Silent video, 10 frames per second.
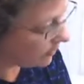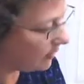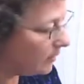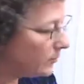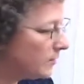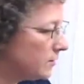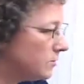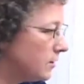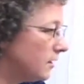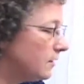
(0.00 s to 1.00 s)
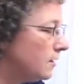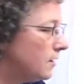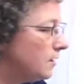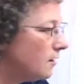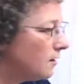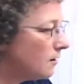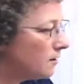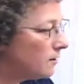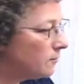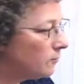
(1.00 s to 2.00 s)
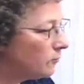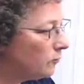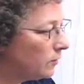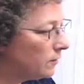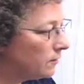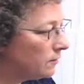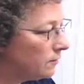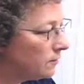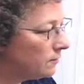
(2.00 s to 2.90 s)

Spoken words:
hand positioning, will